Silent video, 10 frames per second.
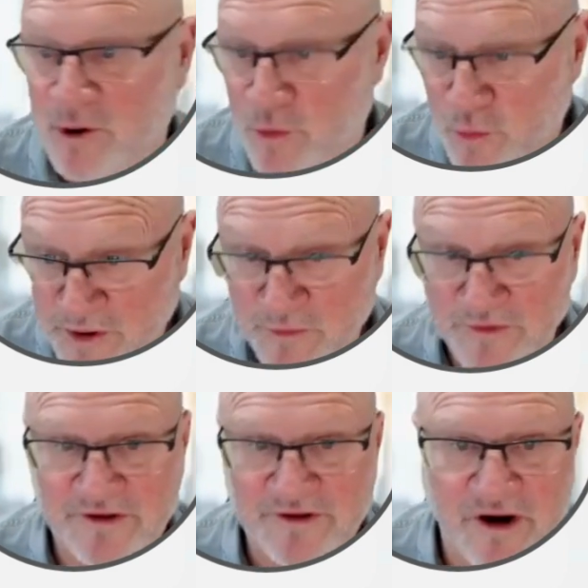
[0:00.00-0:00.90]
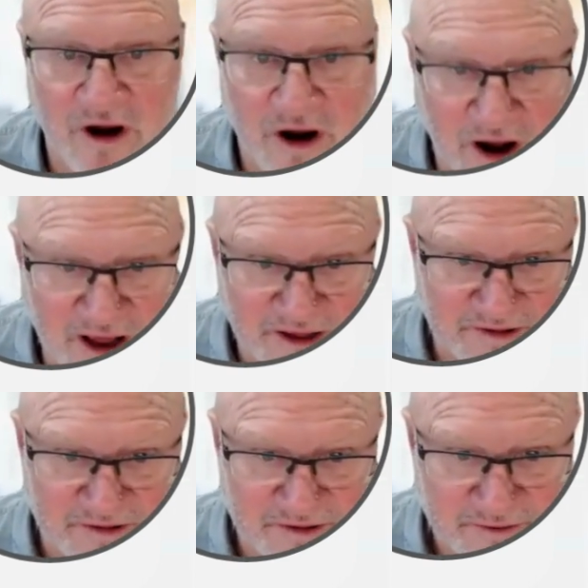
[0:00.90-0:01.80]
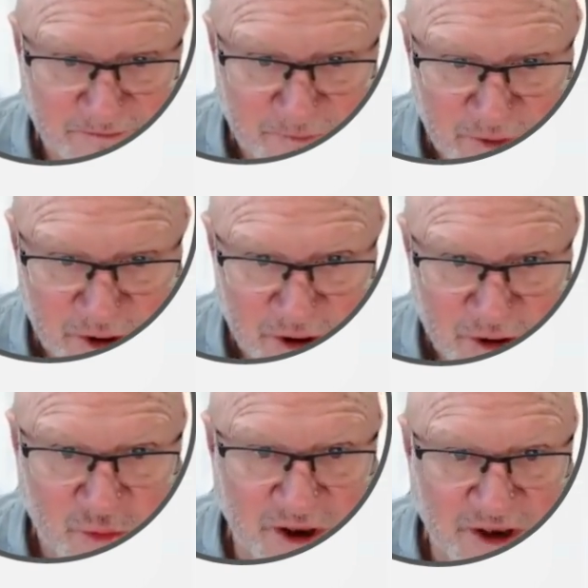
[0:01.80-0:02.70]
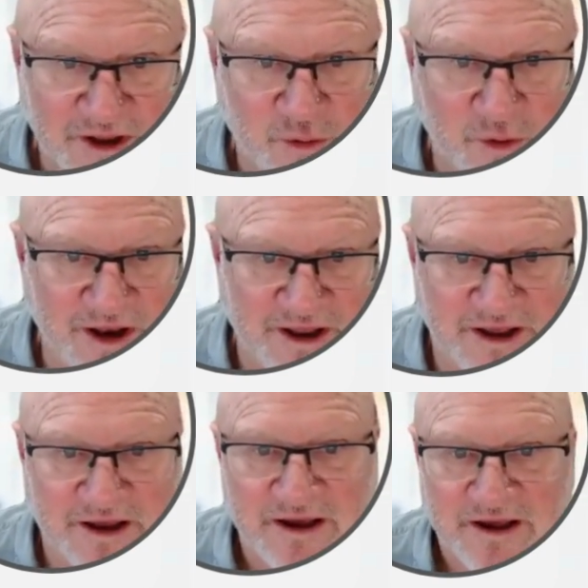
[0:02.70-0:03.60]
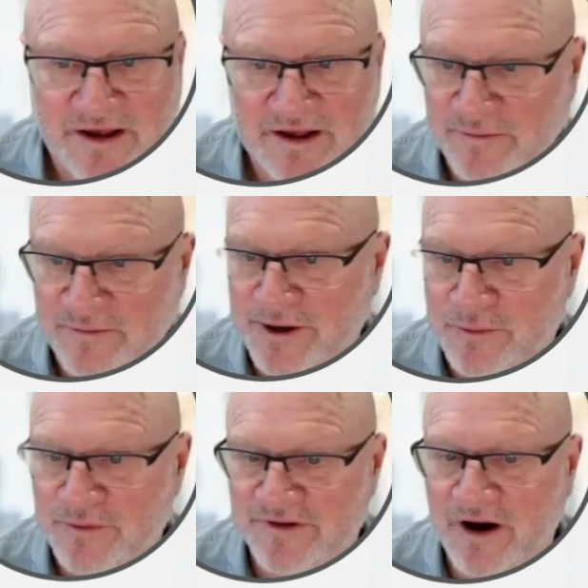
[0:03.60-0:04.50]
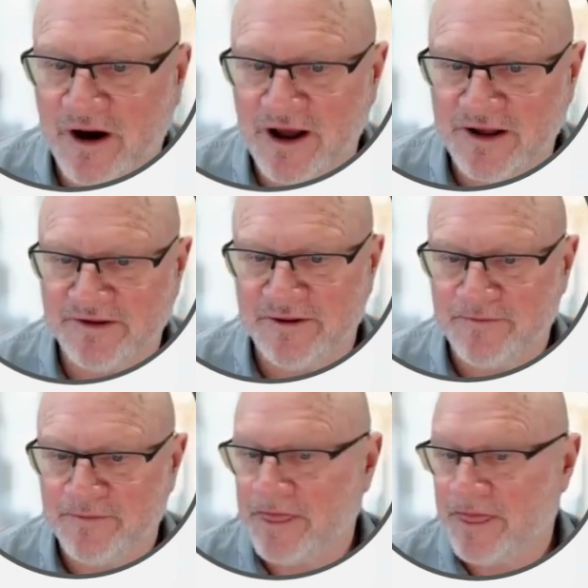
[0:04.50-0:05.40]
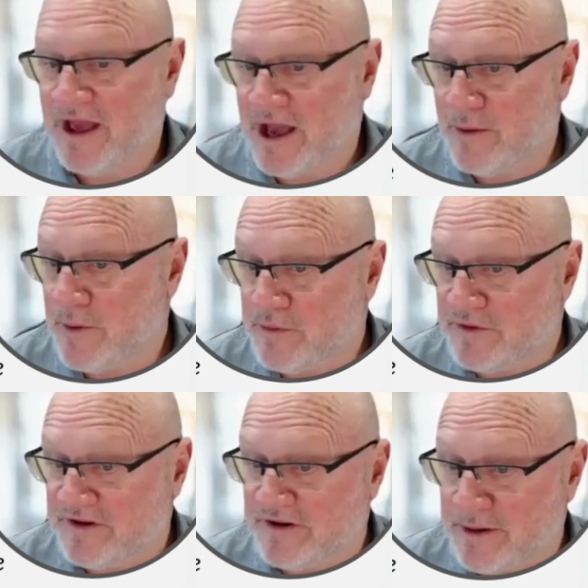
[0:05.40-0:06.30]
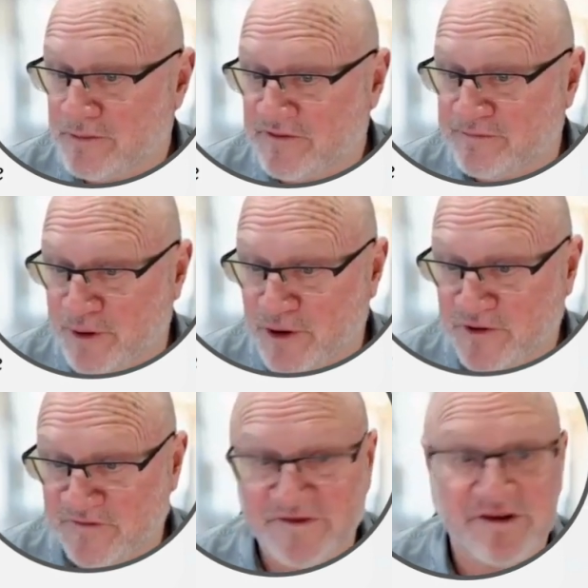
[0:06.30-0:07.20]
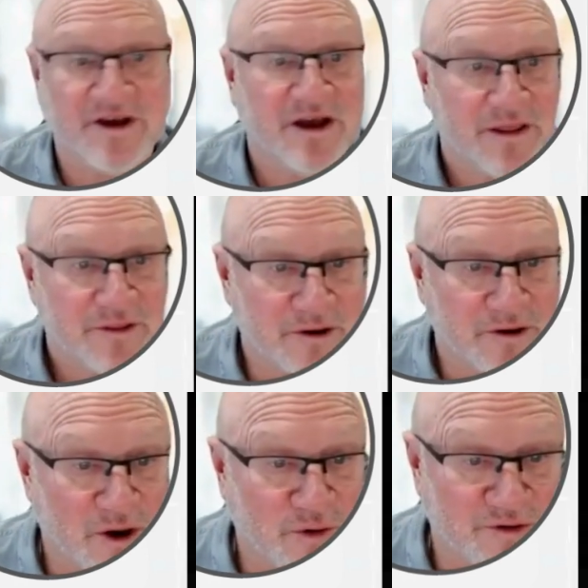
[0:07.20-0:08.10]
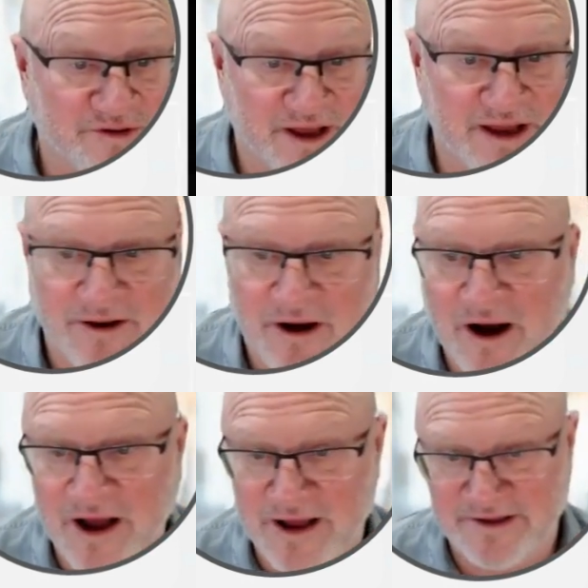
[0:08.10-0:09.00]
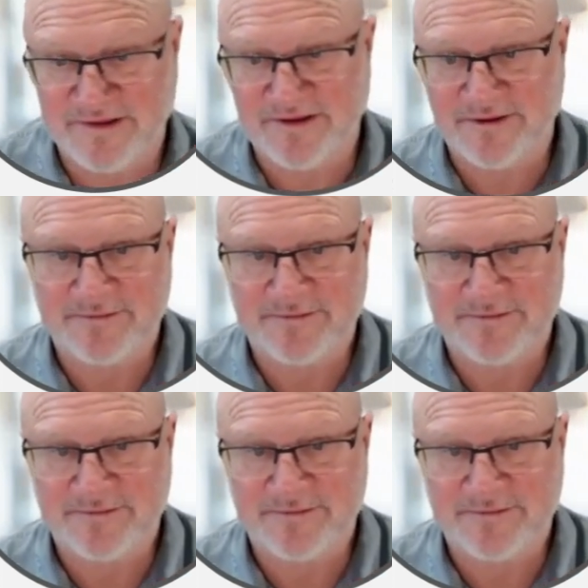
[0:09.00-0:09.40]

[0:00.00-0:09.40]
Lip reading: When was it the highest? 2020 is when it was the highest. And when was the number of births the lowest and highest?